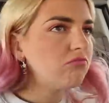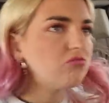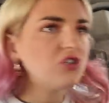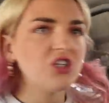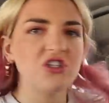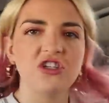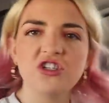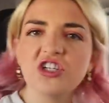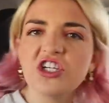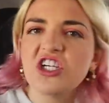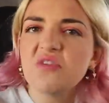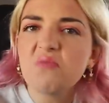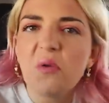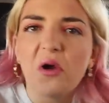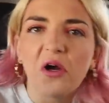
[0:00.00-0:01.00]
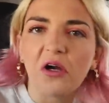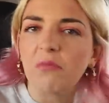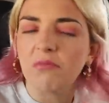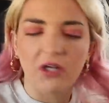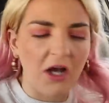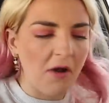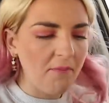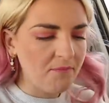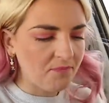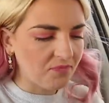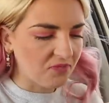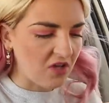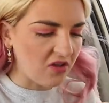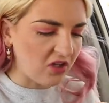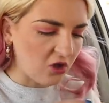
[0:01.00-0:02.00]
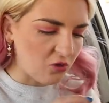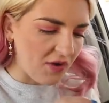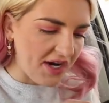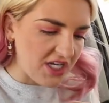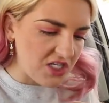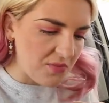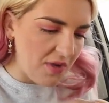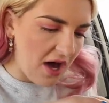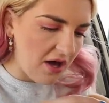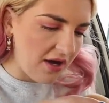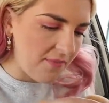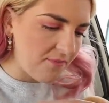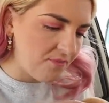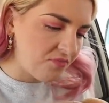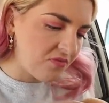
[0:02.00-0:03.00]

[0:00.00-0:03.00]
just cheeseburger, you know? Nothing crazy about it.